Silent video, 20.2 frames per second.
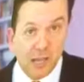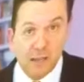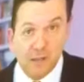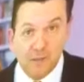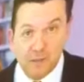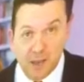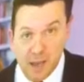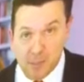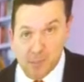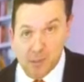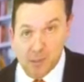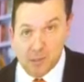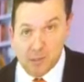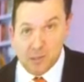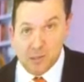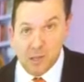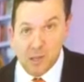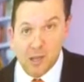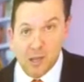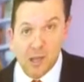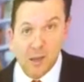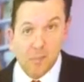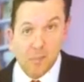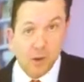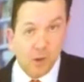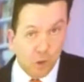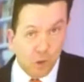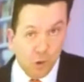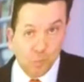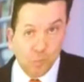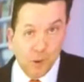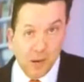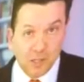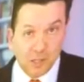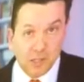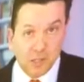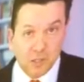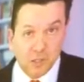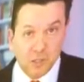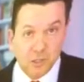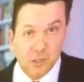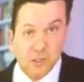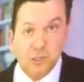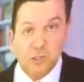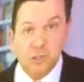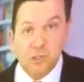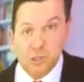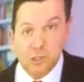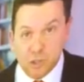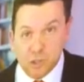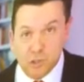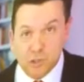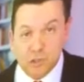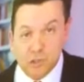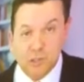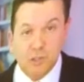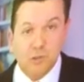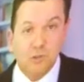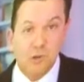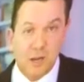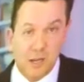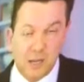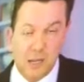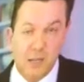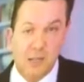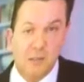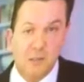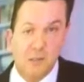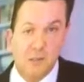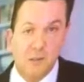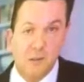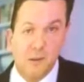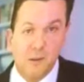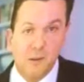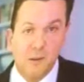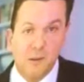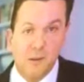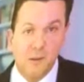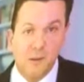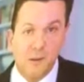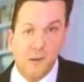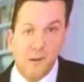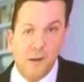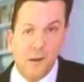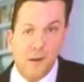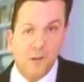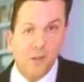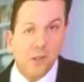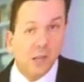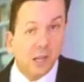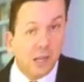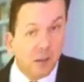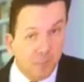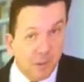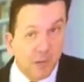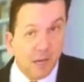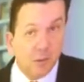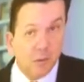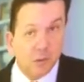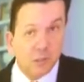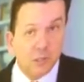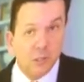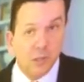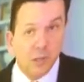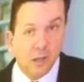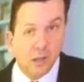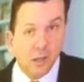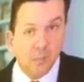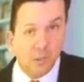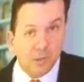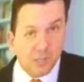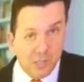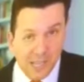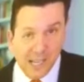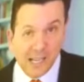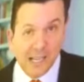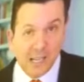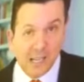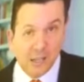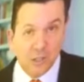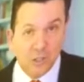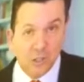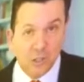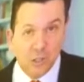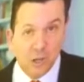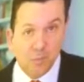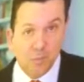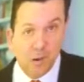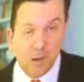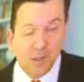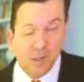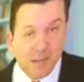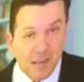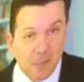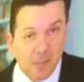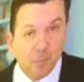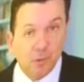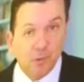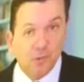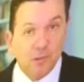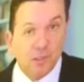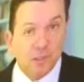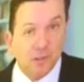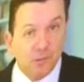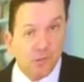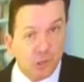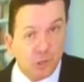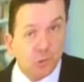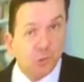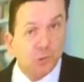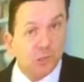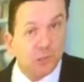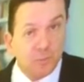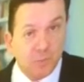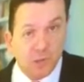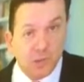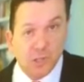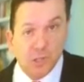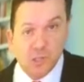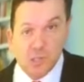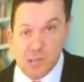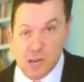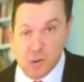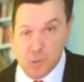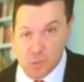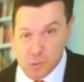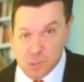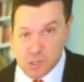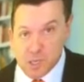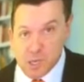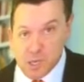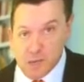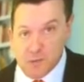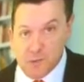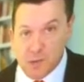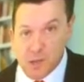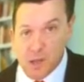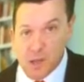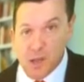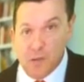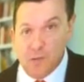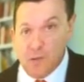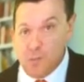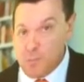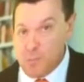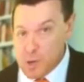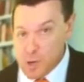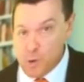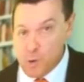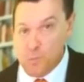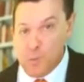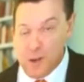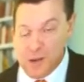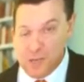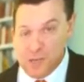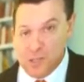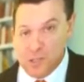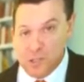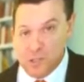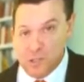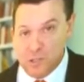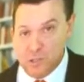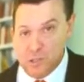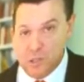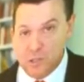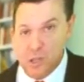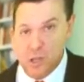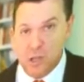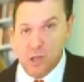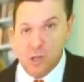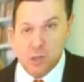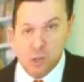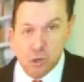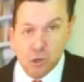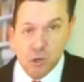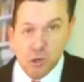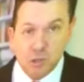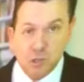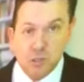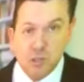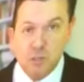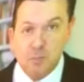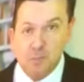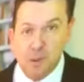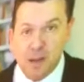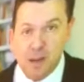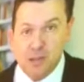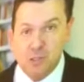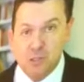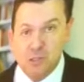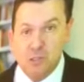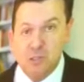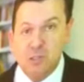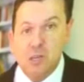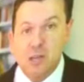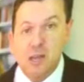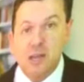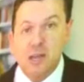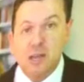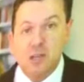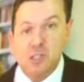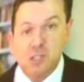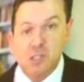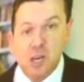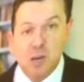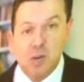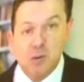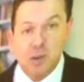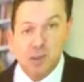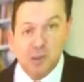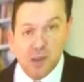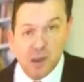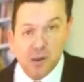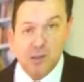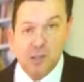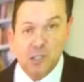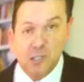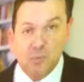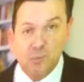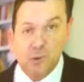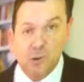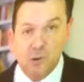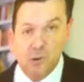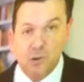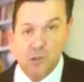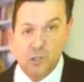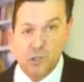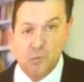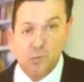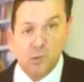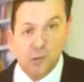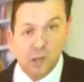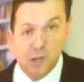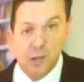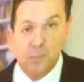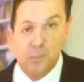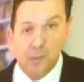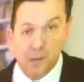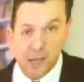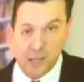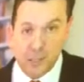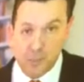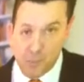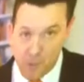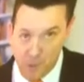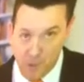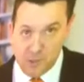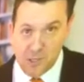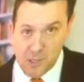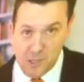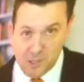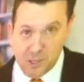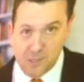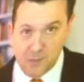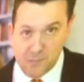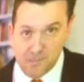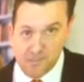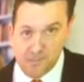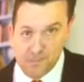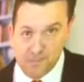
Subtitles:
and their families, medical practitioners, students and trainees. The committee was particularly concerned by the number of individual submissions it had received from medical practitioners, nurses and patients sharing their experience with the complaints process.